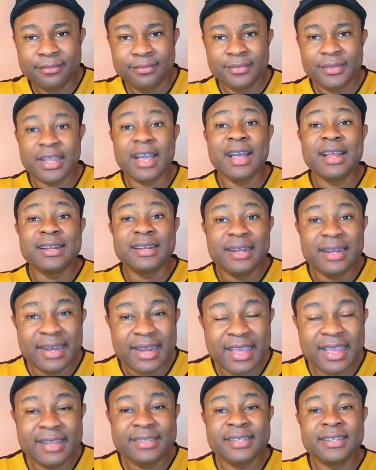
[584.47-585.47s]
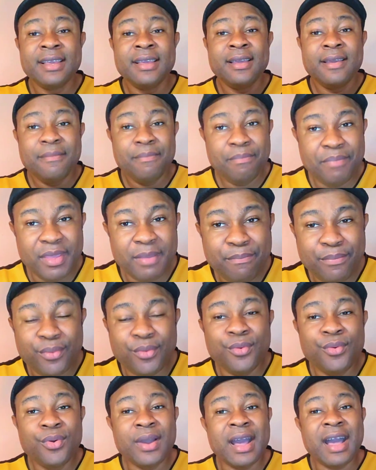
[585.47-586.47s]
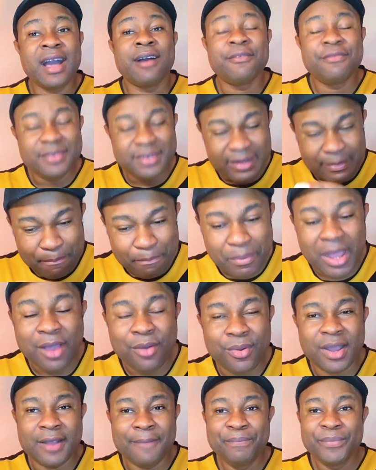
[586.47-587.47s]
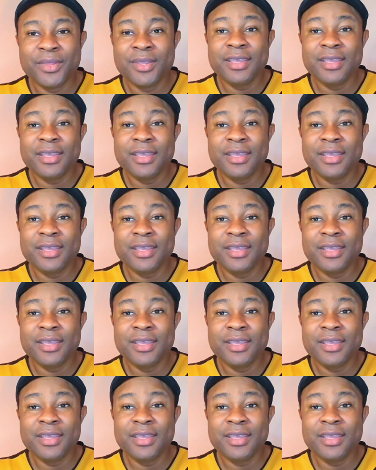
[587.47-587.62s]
and let people have the power.